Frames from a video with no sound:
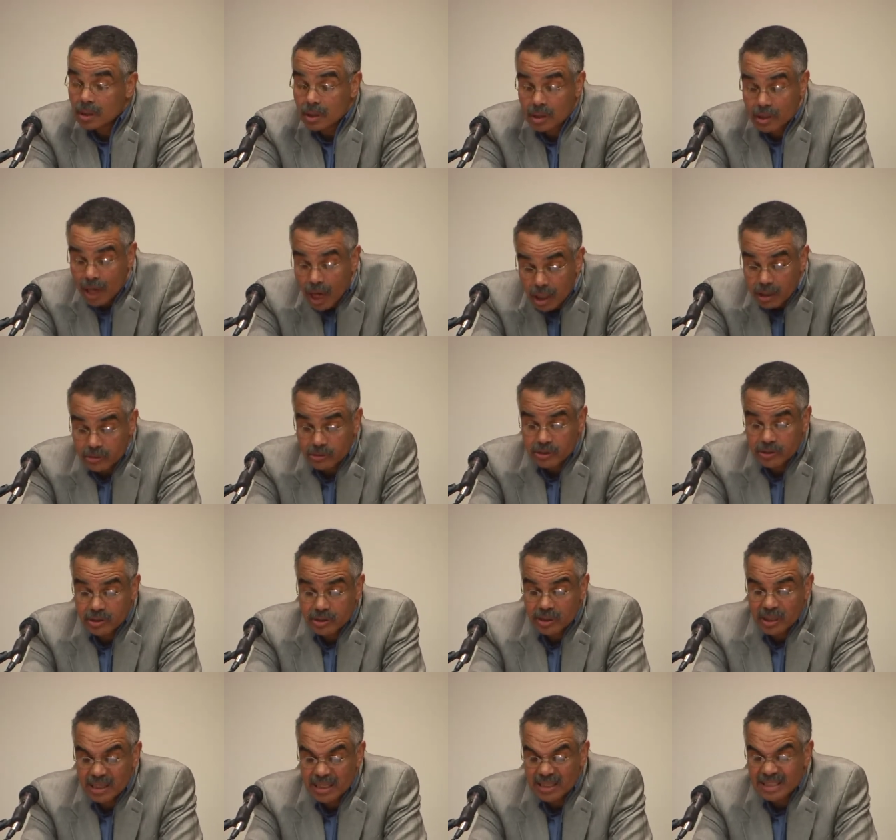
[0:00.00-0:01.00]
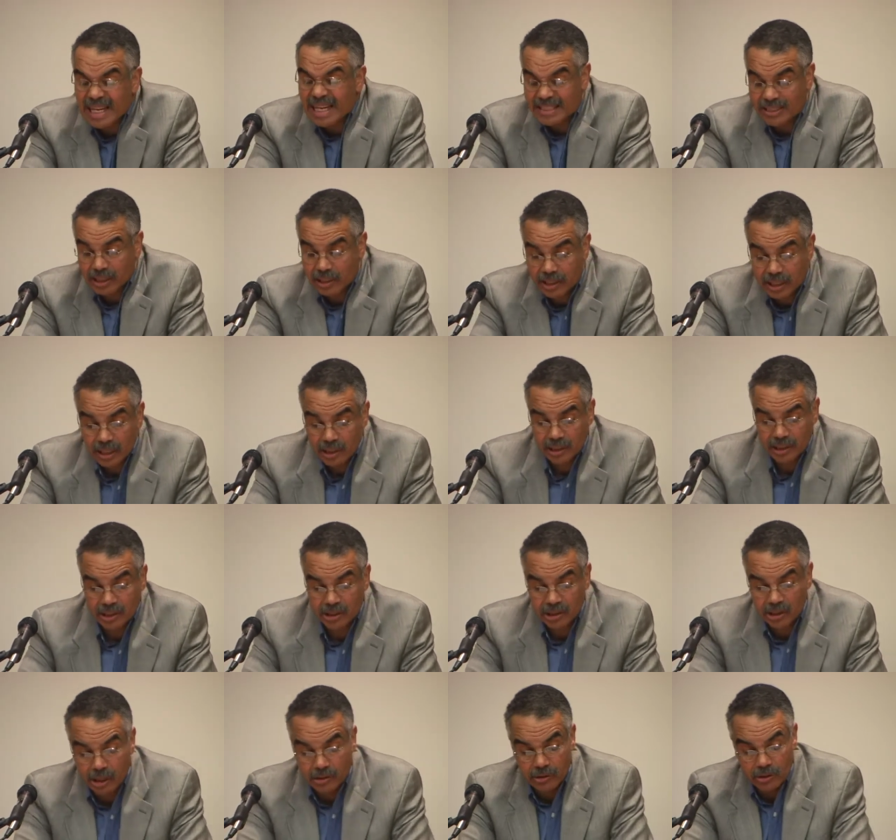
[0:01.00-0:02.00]
Coloreds like to kill
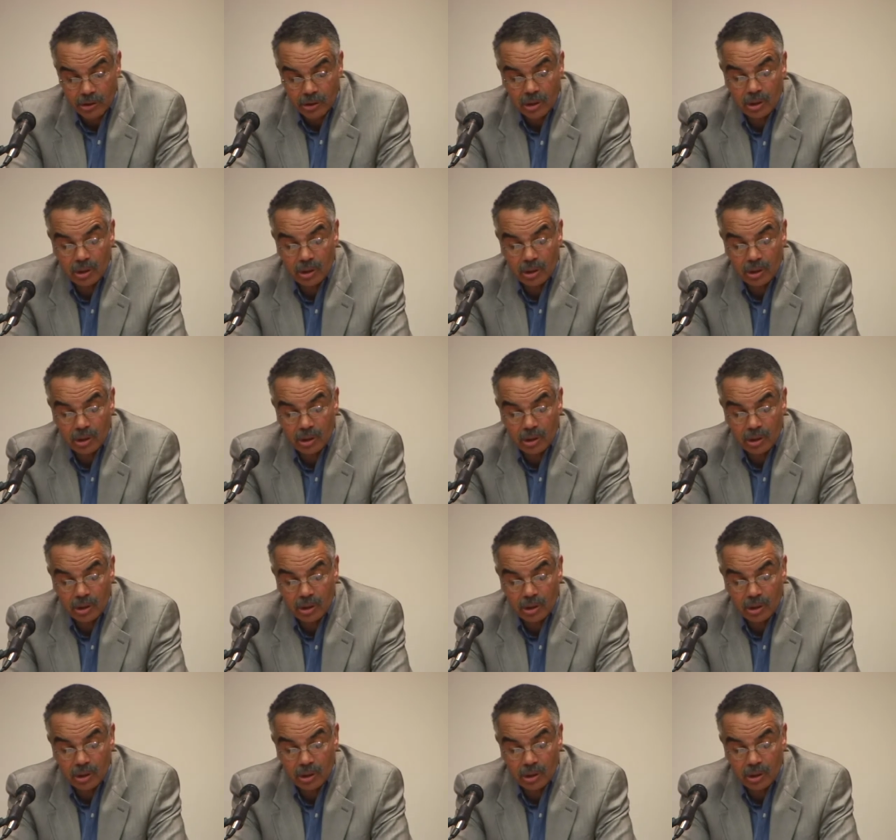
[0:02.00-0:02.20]
each other.